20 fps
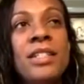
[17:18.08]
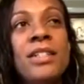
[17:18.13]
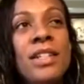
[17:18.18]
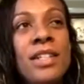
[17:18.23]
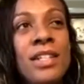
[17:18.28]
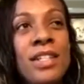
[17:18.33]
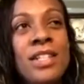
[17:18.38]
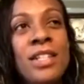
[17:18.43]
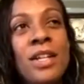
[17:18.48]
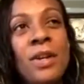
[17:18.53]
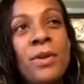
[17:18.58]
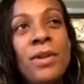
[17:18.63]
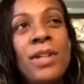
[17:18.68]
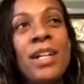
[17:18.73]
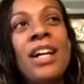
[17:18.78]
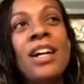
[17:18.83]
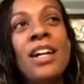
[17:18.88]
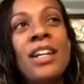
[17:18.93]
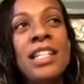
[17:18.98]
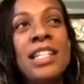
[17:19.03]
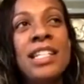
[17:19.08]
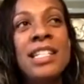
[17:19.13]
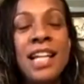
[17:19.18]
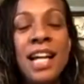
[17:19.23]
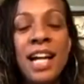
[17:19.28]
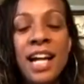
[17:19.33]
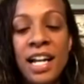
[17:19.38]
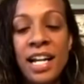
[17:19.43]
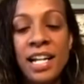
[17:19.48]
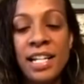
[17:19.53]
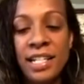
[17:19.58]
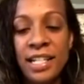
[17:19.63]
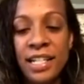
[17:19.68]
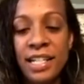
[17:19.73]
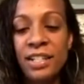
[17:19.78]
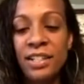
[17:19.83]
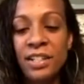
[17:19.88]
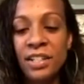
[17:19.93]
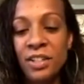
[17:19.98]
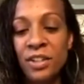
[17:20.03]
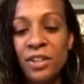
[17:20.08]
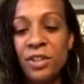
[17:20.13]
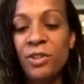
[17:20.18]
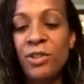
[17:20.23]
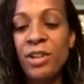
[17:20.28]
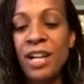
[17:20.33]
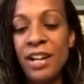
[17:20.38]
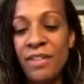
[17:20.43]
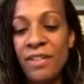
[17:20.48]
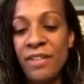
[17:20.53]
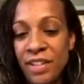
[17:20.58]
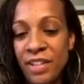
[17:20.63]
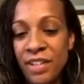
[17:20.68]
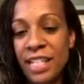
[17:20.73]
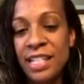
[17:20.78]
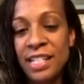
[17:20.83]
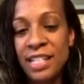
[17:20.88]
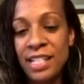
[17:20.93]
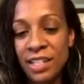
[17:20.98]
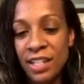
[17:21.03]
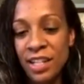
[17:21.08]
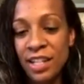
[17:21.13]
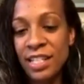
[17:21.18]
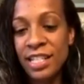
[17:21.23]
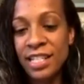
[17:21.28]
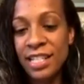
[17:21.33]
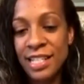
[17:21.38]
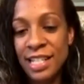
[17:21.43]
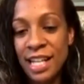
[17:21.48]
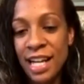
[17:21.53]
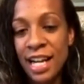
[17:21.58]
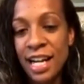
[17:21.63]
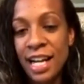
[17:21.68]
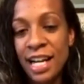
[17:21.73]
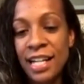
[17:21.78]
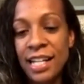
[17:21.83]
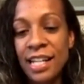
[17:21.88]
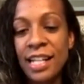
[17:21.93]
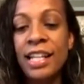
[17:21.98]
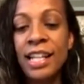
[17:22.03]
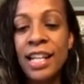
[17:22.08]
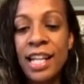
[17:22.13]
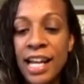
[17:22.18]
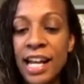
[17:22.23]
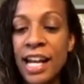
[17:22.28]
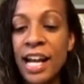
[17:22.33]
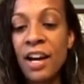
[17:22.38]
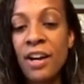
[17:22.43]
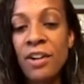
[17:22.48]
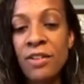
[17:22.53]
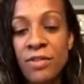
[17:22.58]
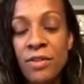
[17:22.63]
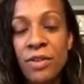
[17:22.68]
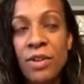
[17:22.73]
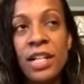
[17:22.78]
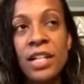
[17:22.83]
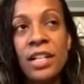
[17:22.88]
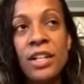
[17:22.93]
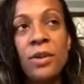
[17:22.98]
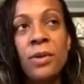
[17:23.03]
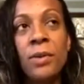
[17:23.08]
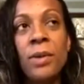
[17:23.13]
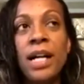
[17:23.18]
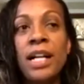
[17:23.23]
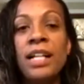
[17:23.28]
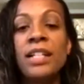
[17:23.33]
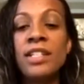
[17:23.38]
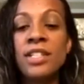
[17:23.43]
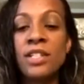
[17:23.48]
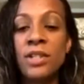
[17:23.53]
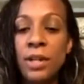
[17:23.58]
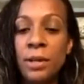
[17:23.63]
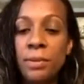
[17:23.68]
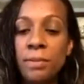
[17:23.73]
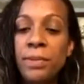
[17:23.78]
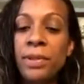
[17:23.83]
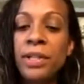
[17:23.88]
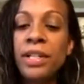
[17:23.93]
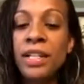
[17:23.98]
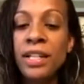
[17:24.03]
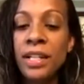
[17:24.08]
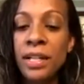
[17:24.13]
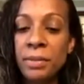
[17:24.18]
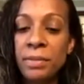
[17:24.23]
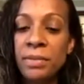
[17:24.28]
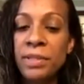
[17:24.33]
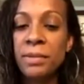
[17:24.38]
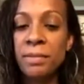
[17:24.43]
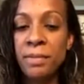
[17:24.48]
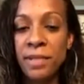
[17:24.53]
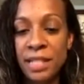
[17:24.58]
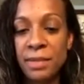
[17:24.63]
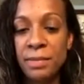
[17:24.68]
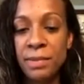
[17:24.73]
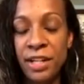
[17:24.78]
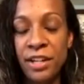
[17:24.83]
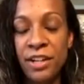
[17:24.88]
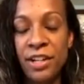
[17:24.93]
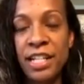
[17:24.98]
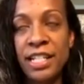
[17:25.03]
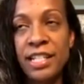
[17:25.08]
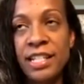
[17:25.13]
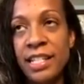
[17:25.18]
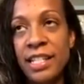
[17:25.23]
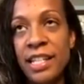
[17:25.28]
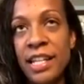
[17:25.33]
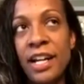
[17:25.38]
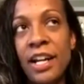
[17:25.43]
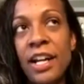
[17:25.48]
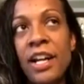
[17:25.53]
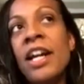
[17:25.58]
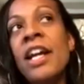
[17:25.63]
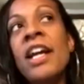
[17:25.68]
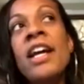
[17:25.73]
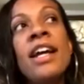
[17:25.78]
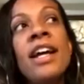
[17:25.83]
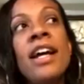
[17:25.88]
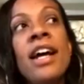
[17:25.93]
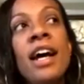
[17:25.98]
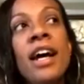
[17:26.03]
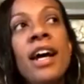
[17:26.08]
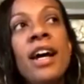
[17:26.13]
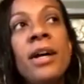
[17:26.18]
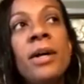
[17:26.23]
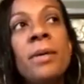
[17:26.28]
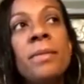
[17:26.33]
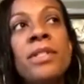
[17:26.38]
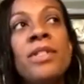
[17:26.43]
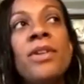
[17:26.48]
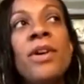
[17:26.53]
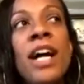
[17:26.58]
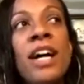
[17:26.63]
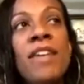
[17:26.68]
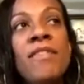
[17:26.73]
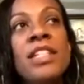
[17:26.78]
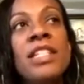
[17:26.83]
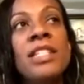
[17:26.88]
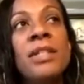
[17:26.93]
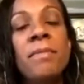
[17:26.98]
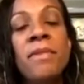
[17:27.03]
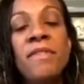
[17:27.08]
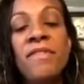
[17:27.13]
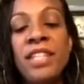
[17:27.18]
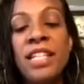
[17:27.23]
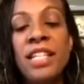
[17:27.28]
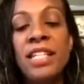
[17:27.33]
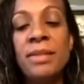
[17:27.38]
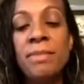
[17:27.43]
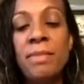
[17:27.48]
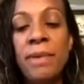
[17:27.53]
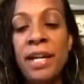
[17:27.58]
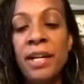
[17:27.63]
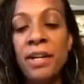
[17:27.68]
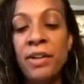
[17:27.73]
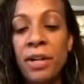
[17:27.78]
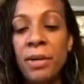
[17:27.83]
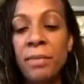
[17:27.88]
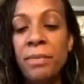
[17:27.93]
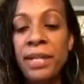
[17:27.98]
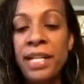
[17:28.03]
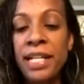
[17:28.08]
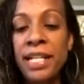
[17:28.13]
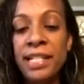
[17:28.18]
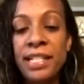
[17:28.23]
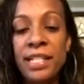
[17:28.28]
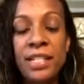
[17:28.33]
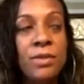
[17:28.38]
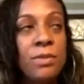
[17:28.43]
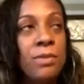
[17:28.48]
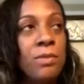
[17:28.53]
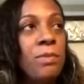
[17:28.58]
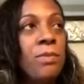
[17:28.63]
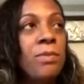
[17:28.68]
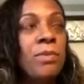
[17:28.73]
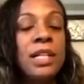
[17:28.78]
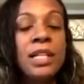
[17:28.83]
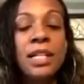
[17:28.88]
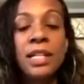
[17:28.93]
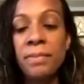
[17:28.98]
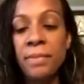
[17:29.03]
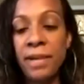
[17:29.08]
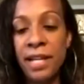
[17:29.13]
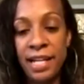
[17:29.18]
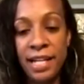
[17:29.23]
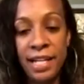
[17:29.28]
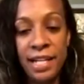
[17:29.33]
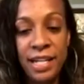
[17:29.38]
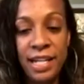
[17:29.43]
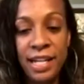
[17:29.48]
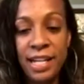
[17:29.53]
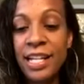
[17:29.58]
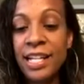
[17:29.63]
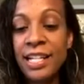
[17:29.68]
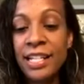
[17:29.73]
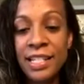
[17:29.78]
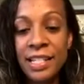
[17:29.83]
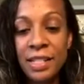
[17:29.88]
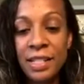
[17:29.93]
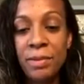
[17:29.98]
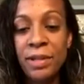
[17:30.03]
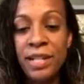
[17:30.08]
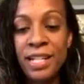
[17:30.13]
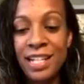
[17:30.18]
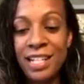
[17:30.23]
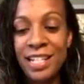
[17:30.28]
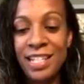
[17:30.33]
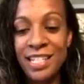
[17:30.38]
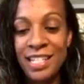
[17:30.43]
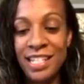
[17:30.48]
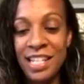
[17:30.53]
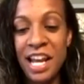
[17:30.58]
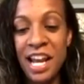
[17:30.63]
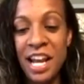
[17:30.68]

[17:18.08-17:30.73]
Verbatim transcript: so on the side, I did little graphics design and layout for a little while. So I built up some experience there. Um, so having some of these background pieces really made it easy because